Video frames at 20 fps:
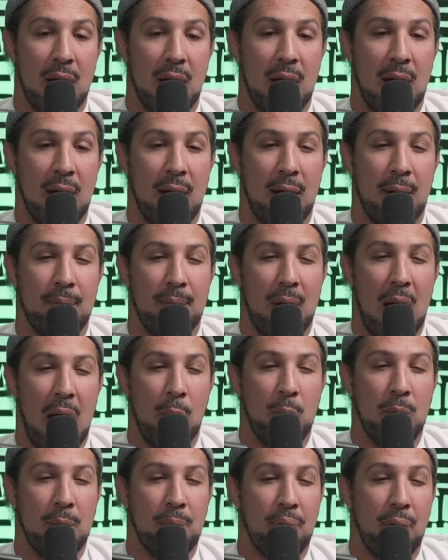Um,
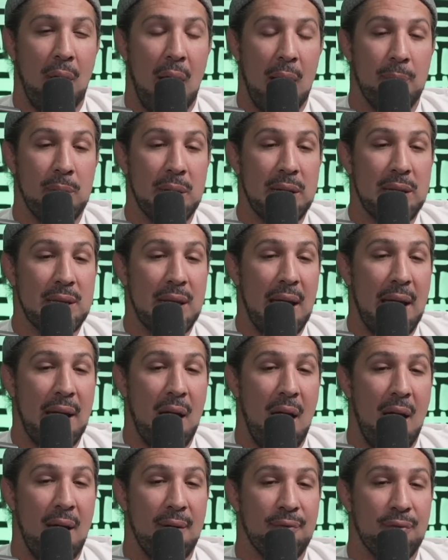I would probably lay
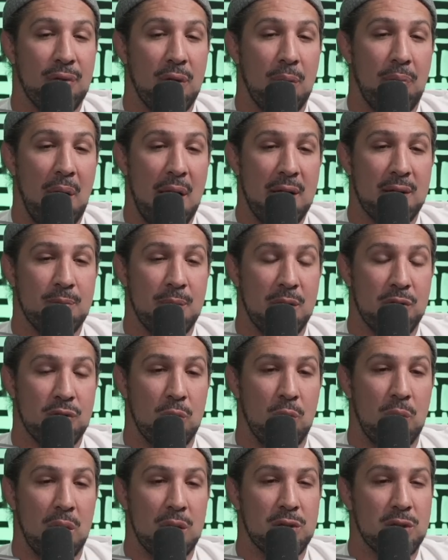off the Bryce
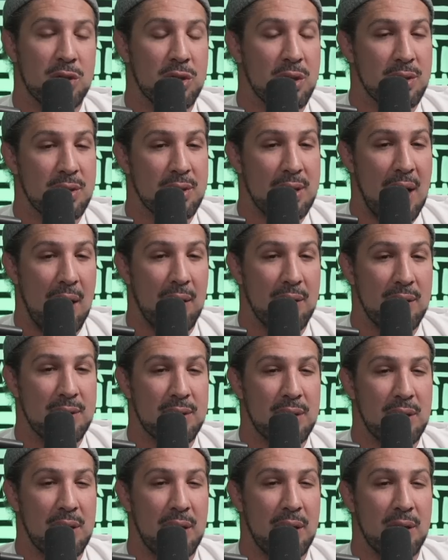Mitchell one just because
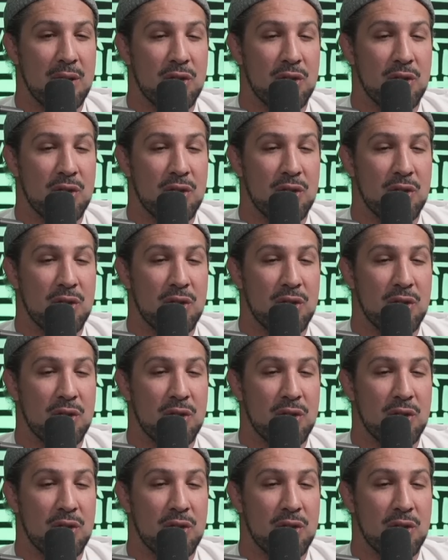stylistically,